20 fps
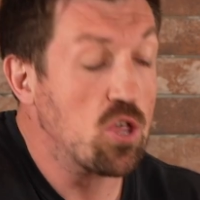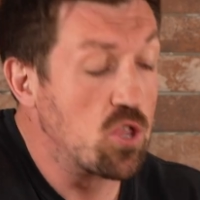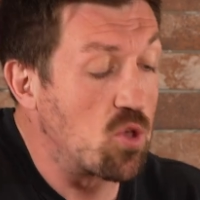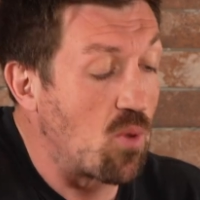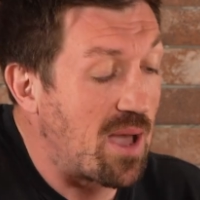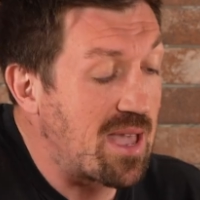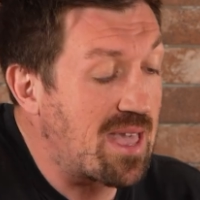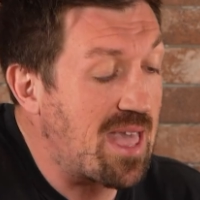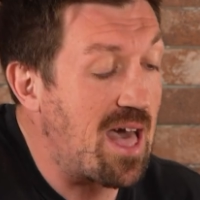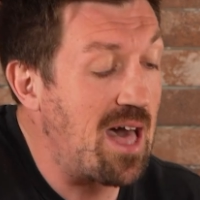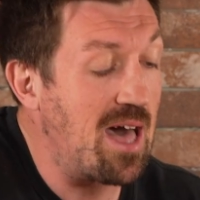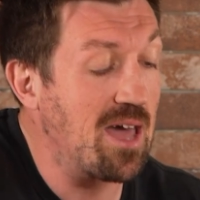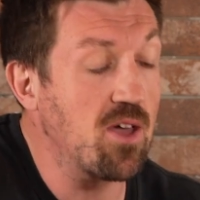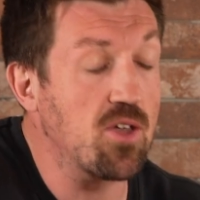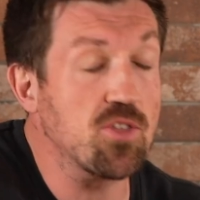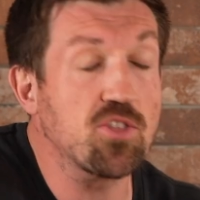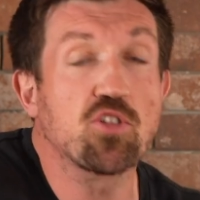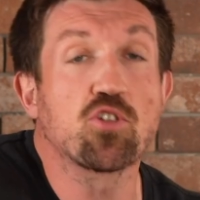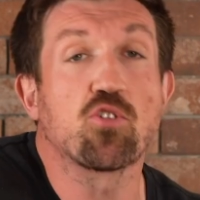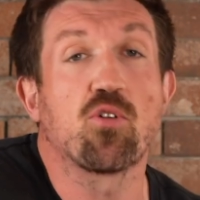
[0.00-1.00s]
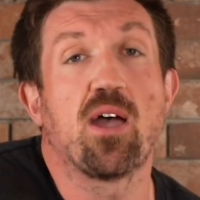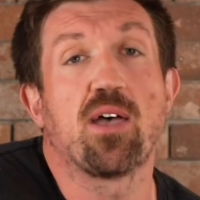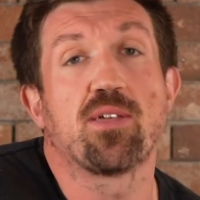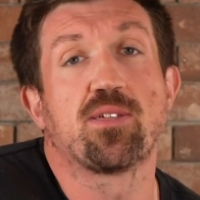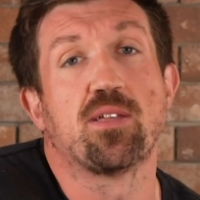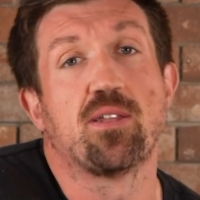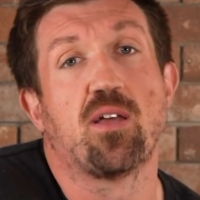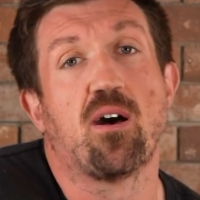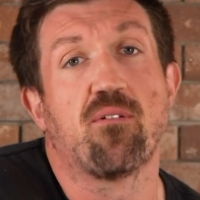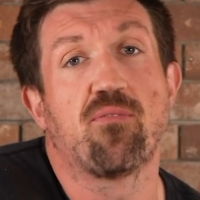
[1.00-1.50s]
So I cannot
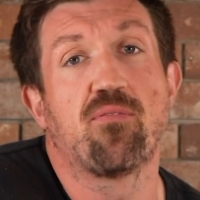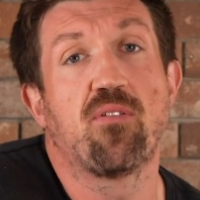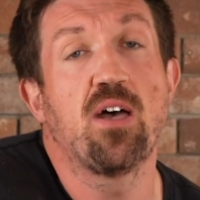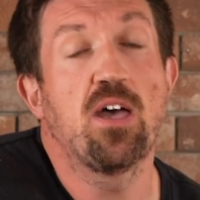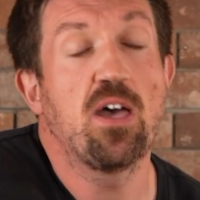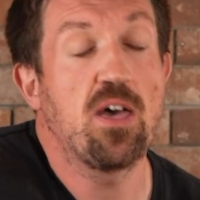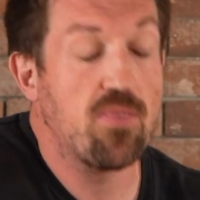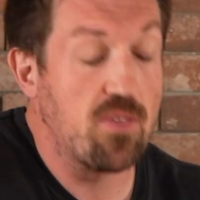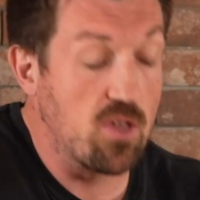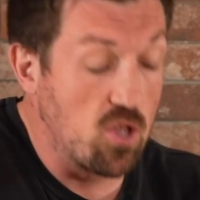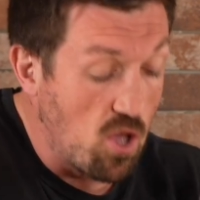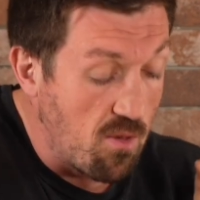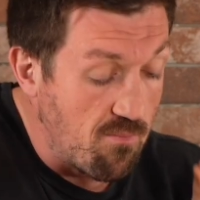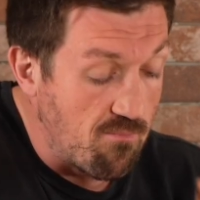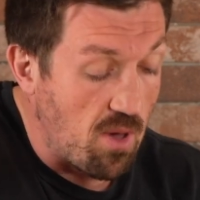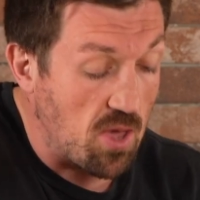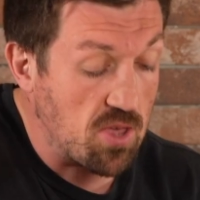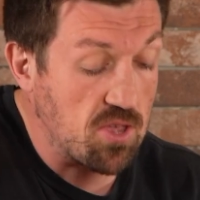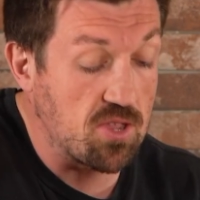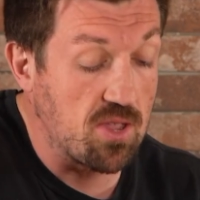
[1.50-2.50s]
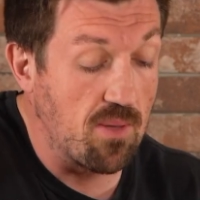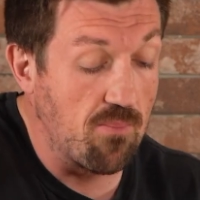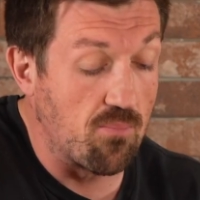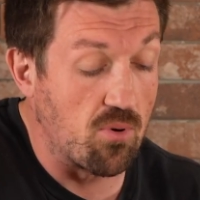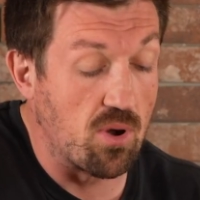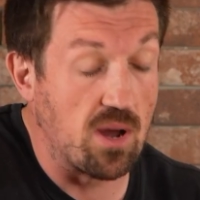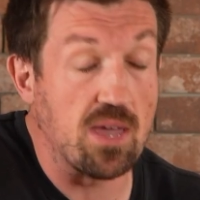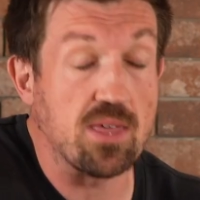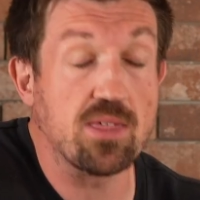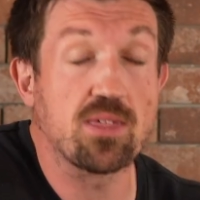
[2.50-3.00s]
stress enough that you must
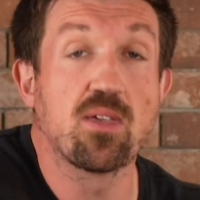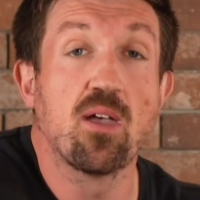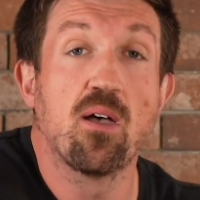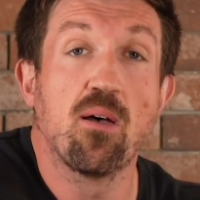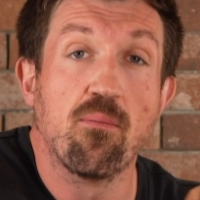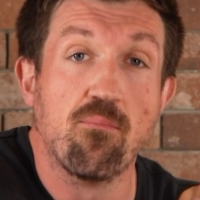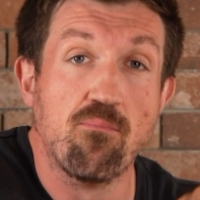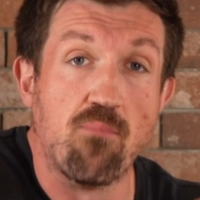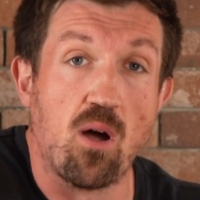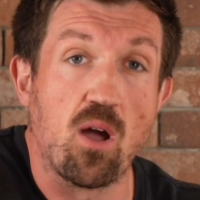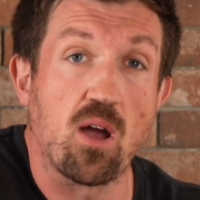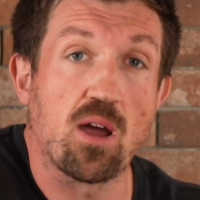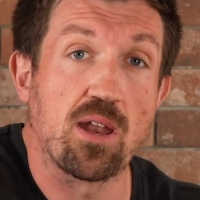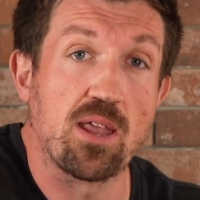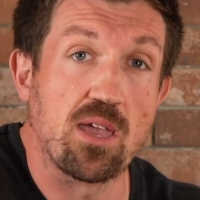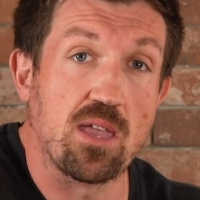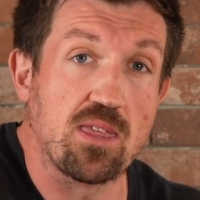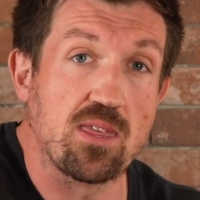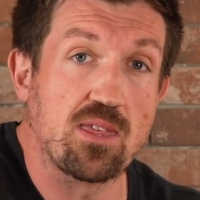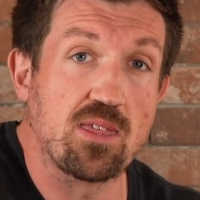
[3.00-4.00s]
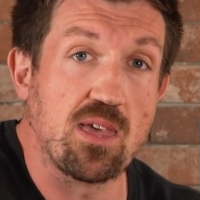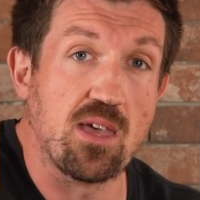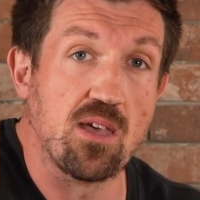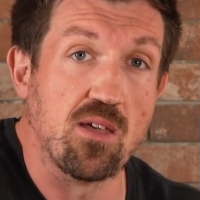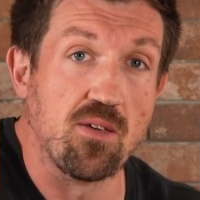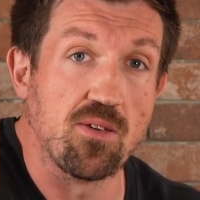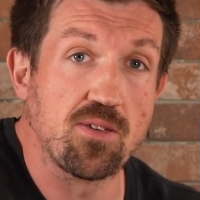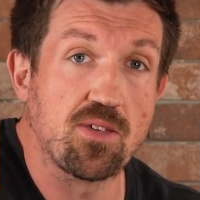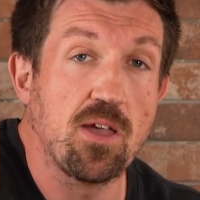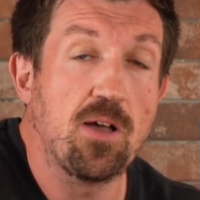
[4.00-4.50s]
embrace marketing and
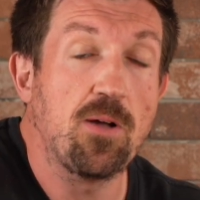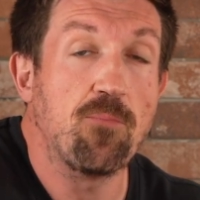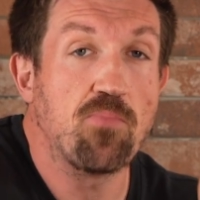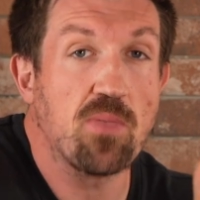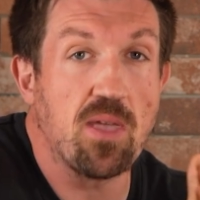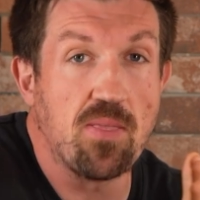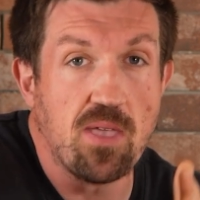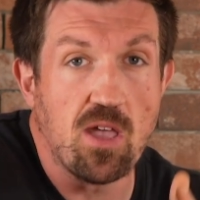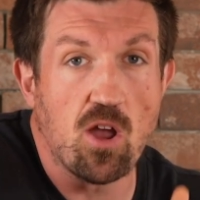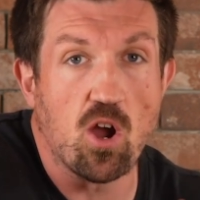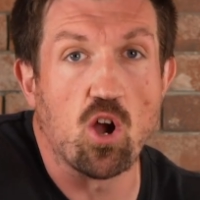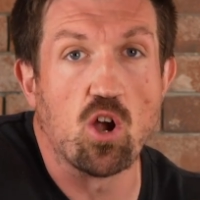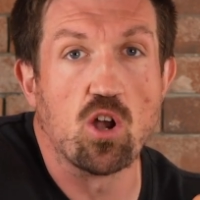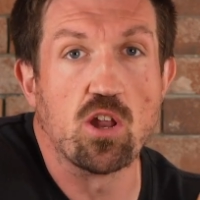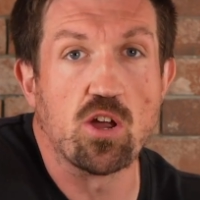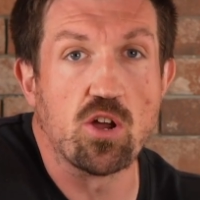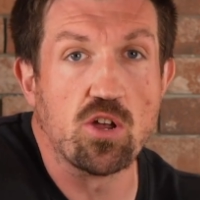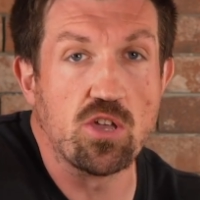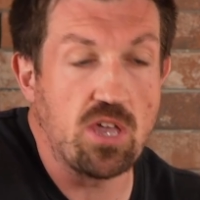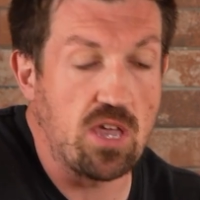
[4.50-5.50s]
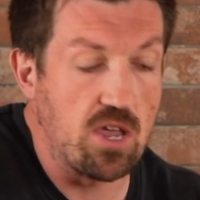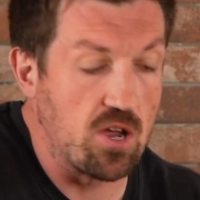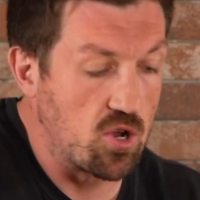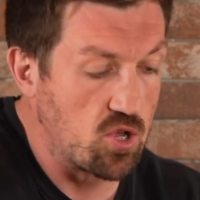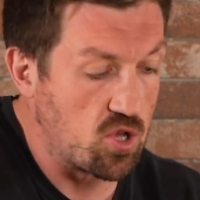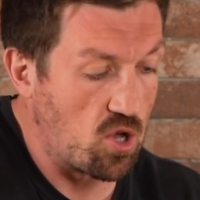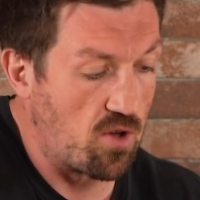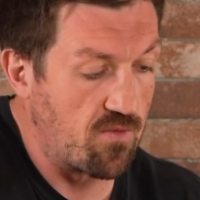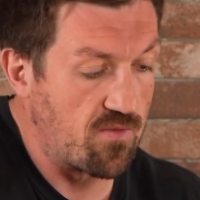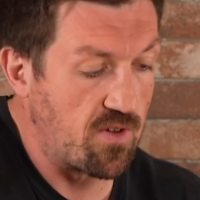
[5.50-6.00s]
sales in the earlier
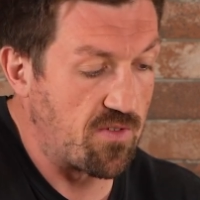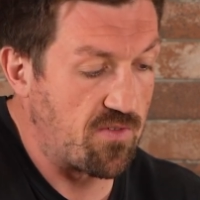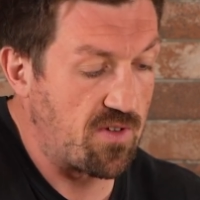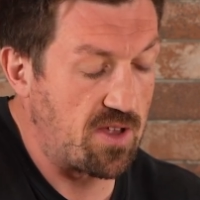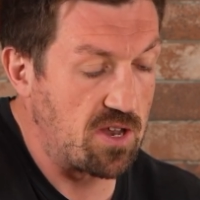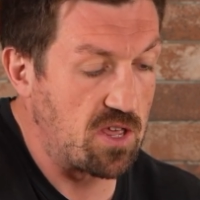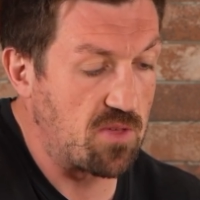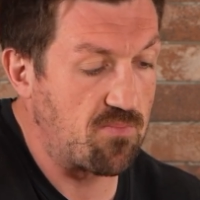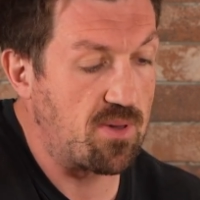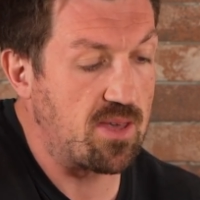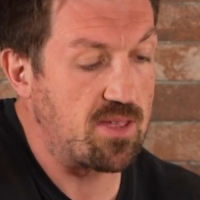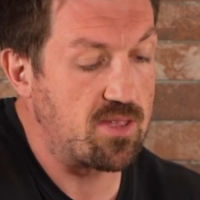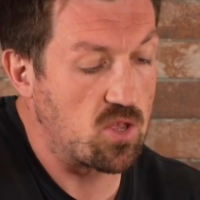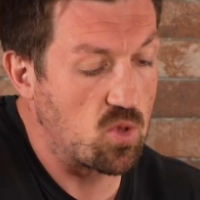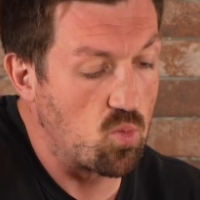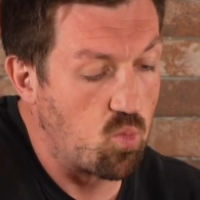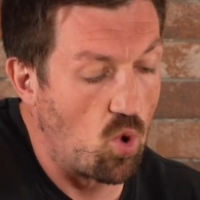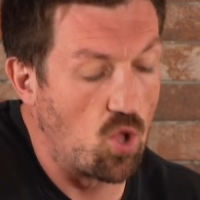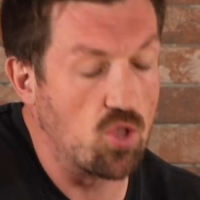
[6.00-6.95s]
years of your fitness business.